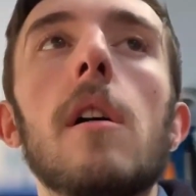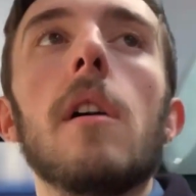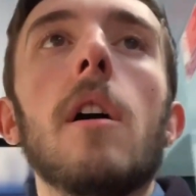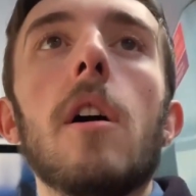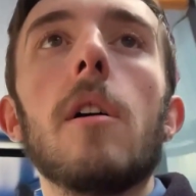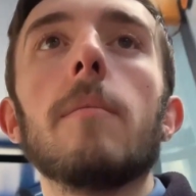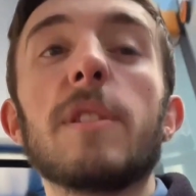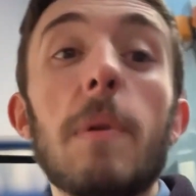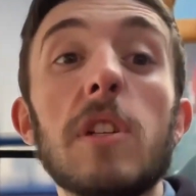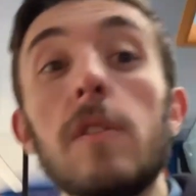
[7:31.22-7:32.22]

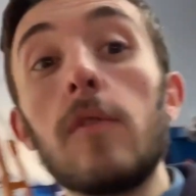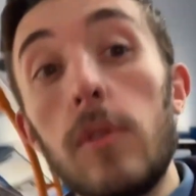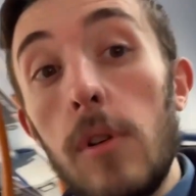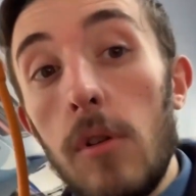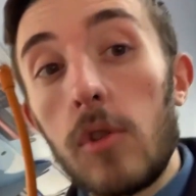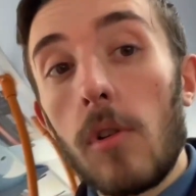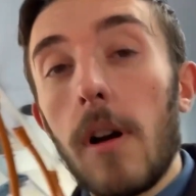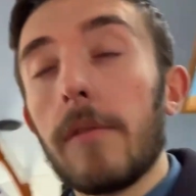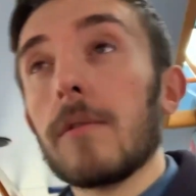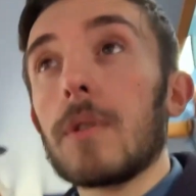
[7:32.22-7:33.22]
especially if you're a new
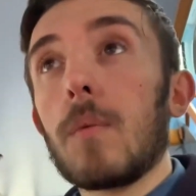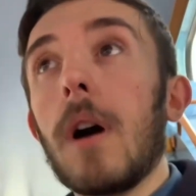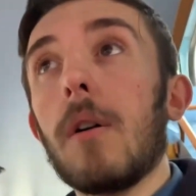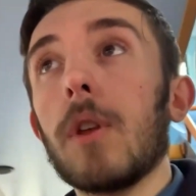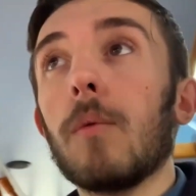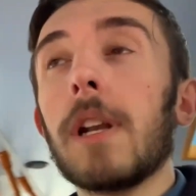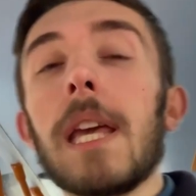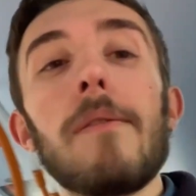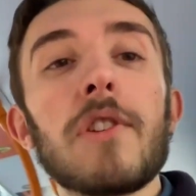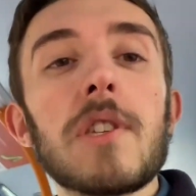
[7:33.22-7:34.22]
driver as well, you want to
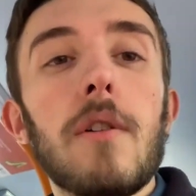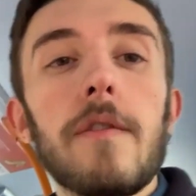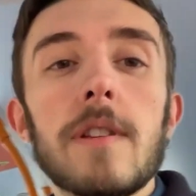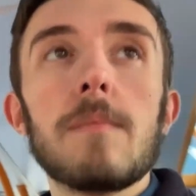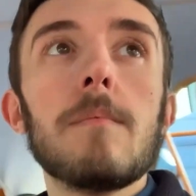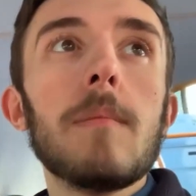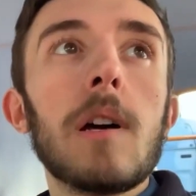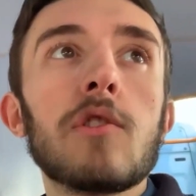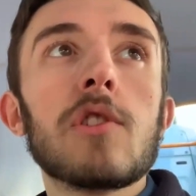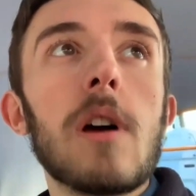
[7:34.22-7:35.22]
give yourself as
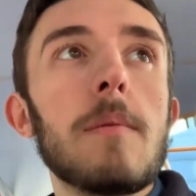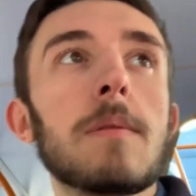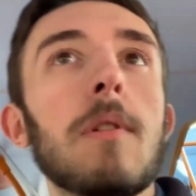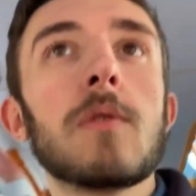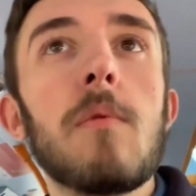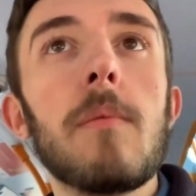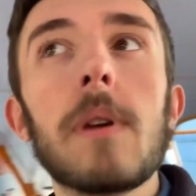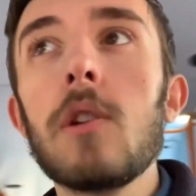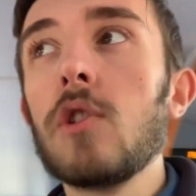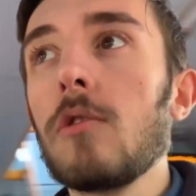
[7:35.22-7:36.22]
much time as possible,
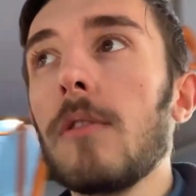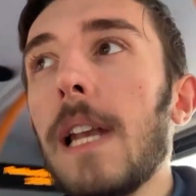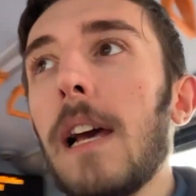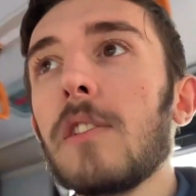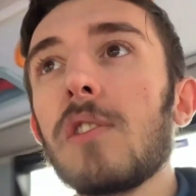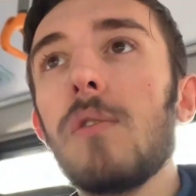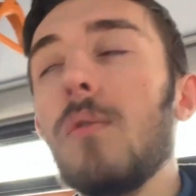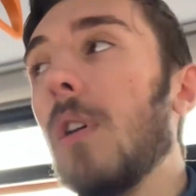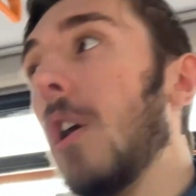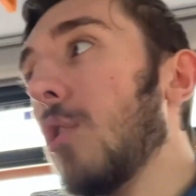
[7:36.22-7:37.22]
because you're allowed
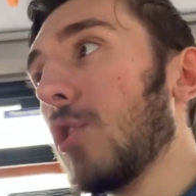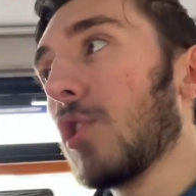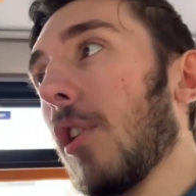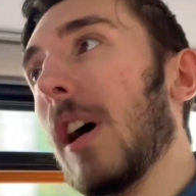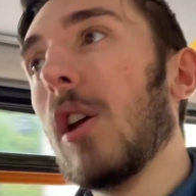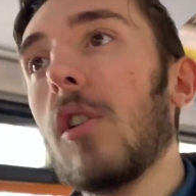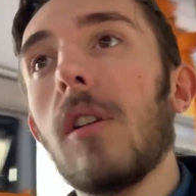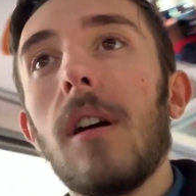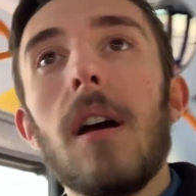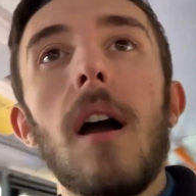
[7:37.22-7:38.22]
to sign on
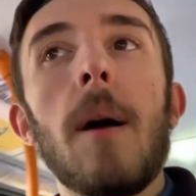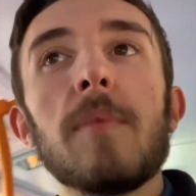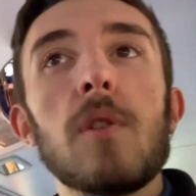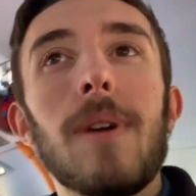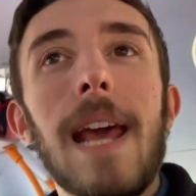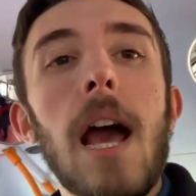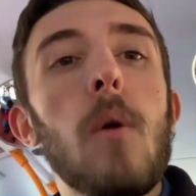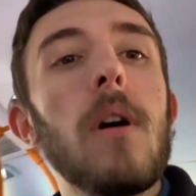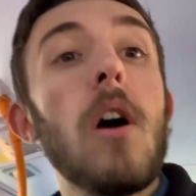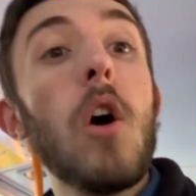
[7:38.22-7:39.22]
up to an
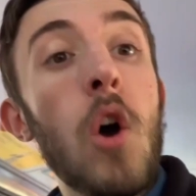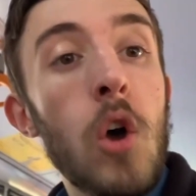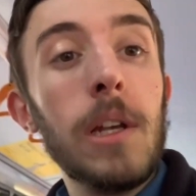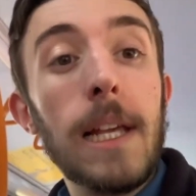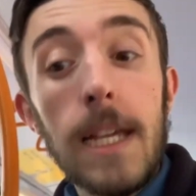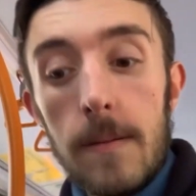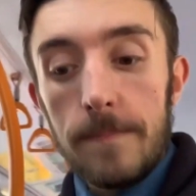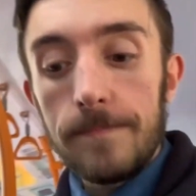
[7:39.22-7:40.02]
hour early.